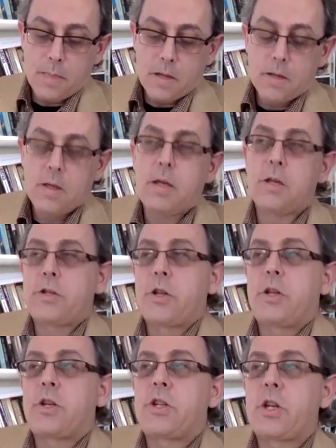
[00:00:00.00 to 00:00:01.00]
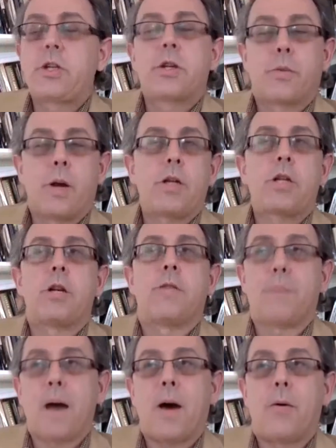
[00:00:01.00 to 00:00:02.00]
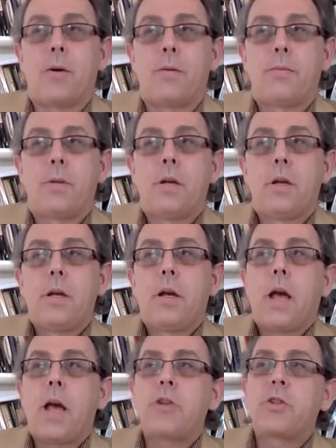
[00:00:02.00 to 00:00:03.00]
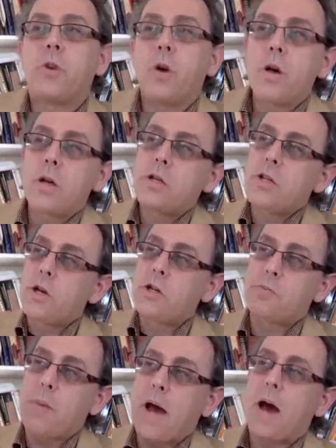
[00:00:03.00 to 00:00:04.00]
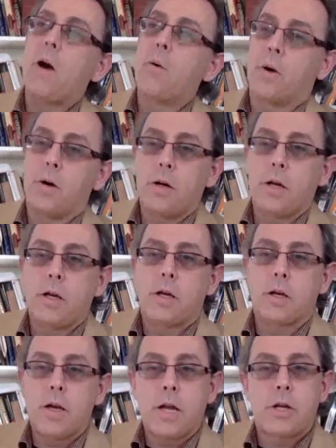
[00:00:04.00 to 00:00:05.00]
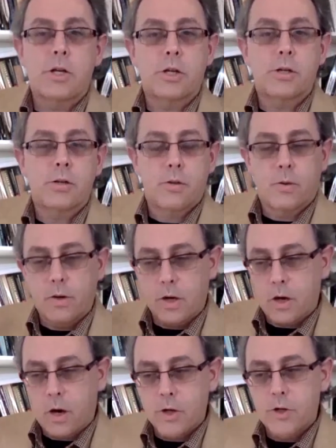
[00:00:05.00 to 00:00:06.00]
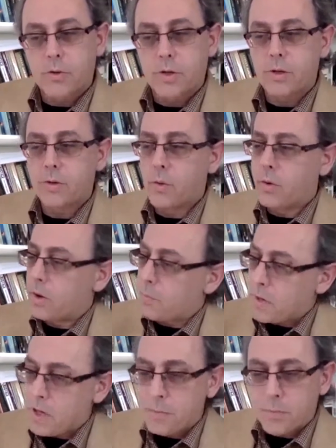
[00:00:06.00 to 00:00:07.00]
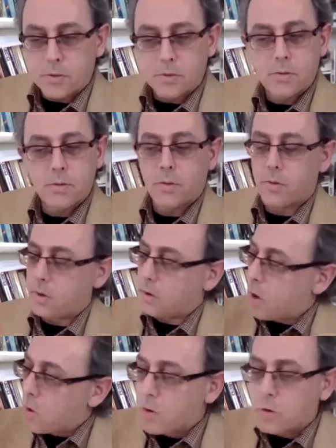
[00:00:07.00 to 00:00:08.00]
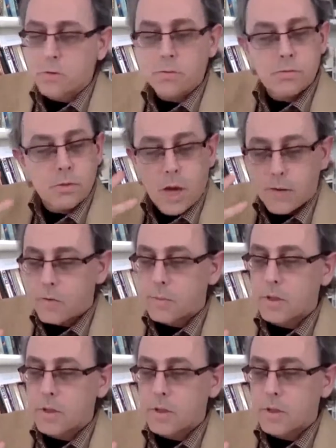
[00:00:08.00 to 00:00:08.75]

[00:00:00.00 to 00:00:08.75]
is the disintegration of power. As long as there's power in a nation, or in a country, or in a people, or in a local government,